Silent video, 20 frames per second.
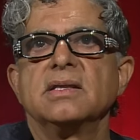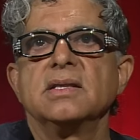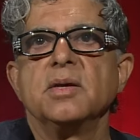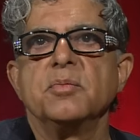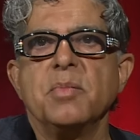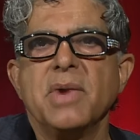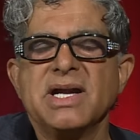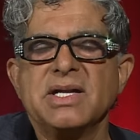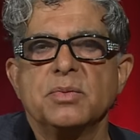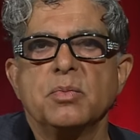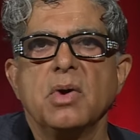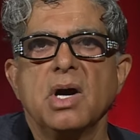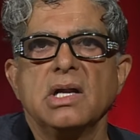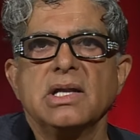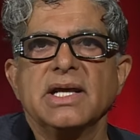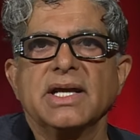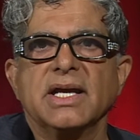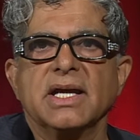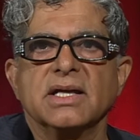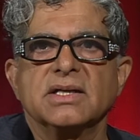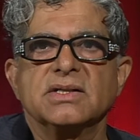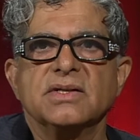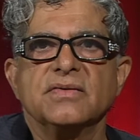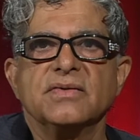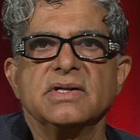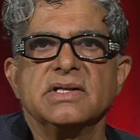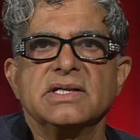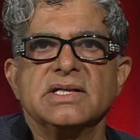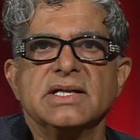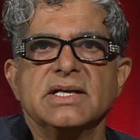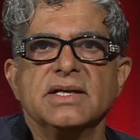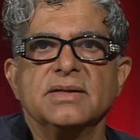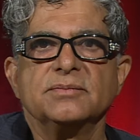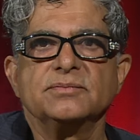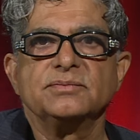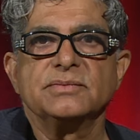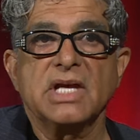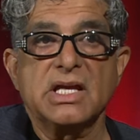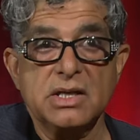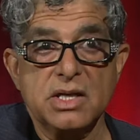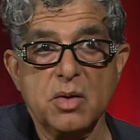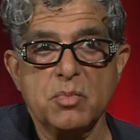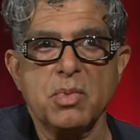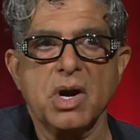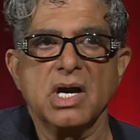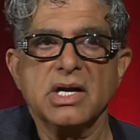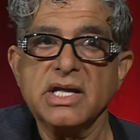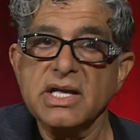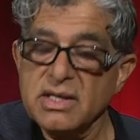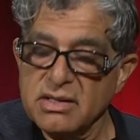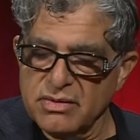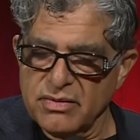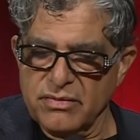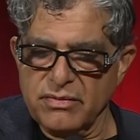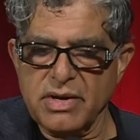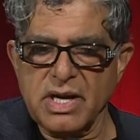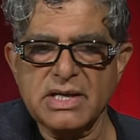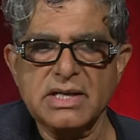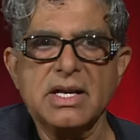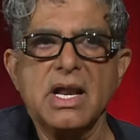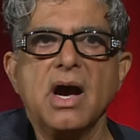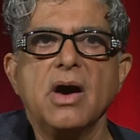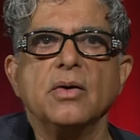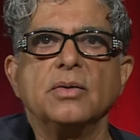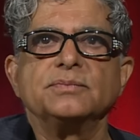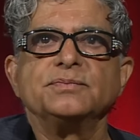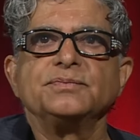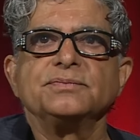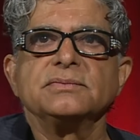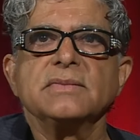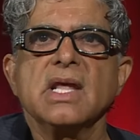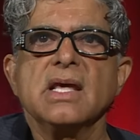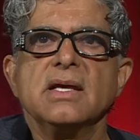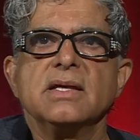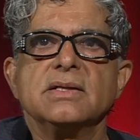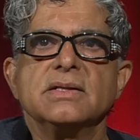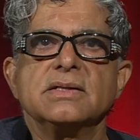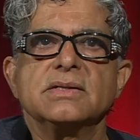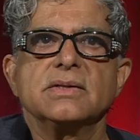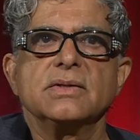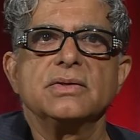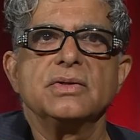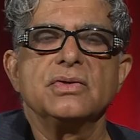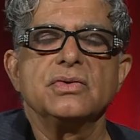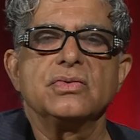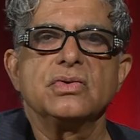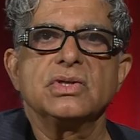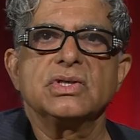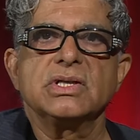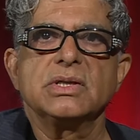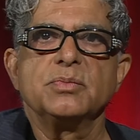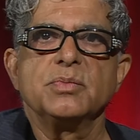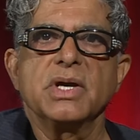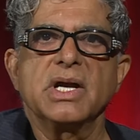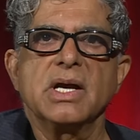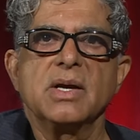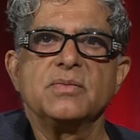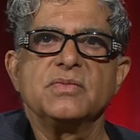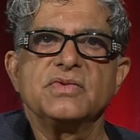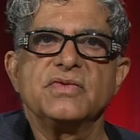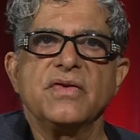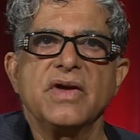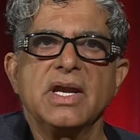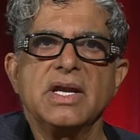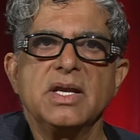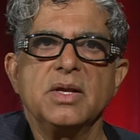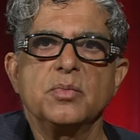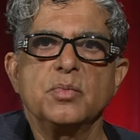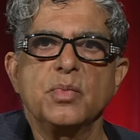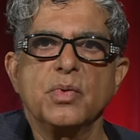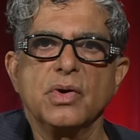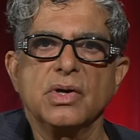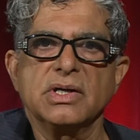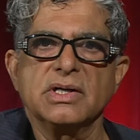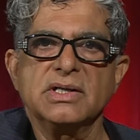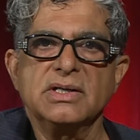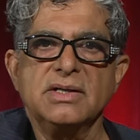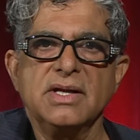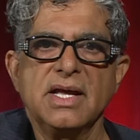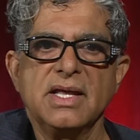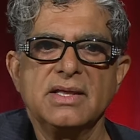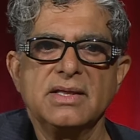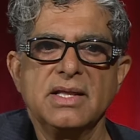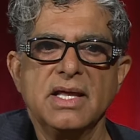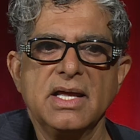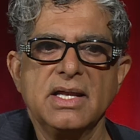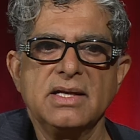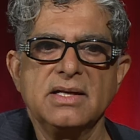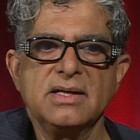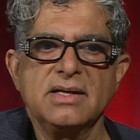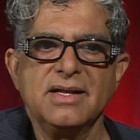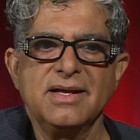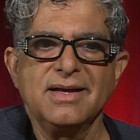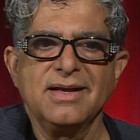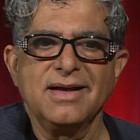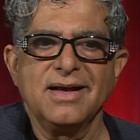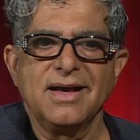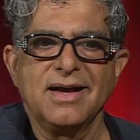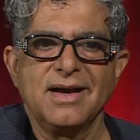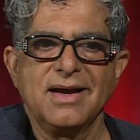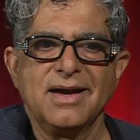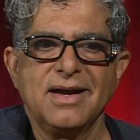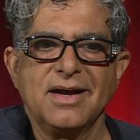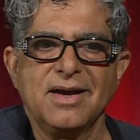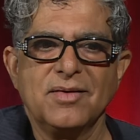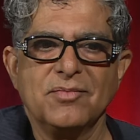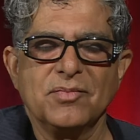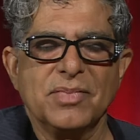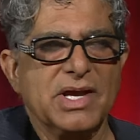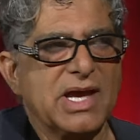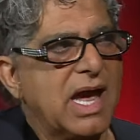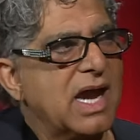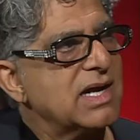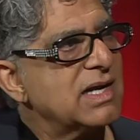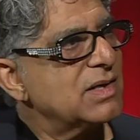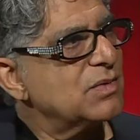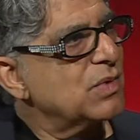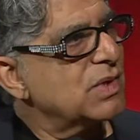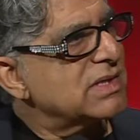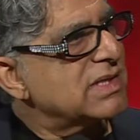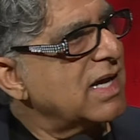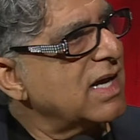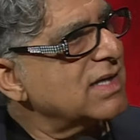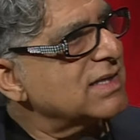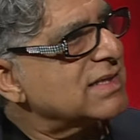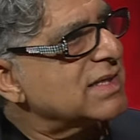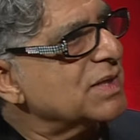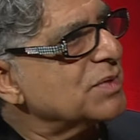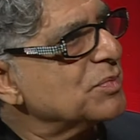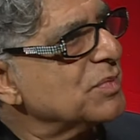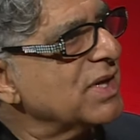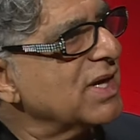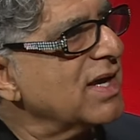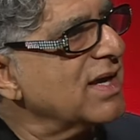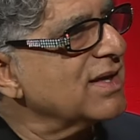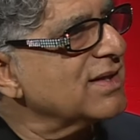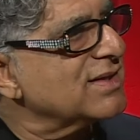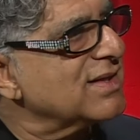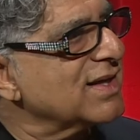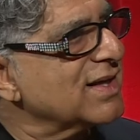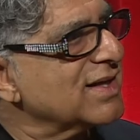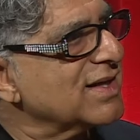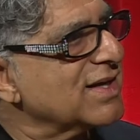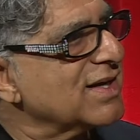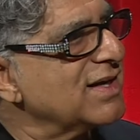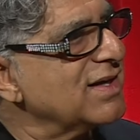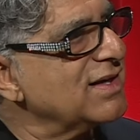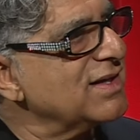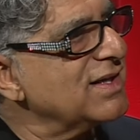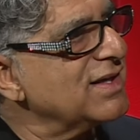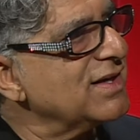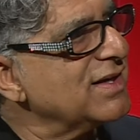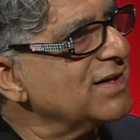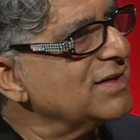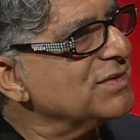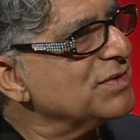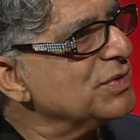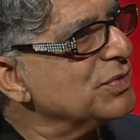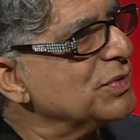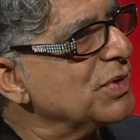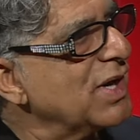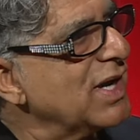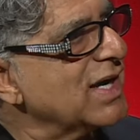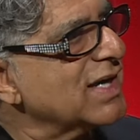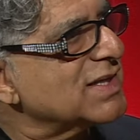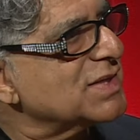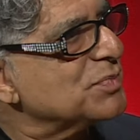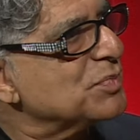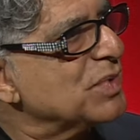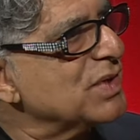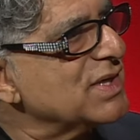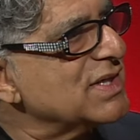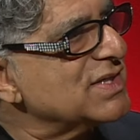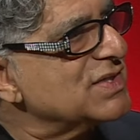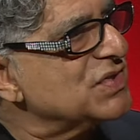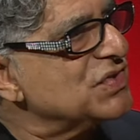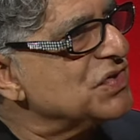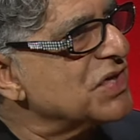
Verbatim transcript: the metabolic activity in your body right now. So nutrition becomes very important. And then uh, Carol was asking me, I think earlier, do I experience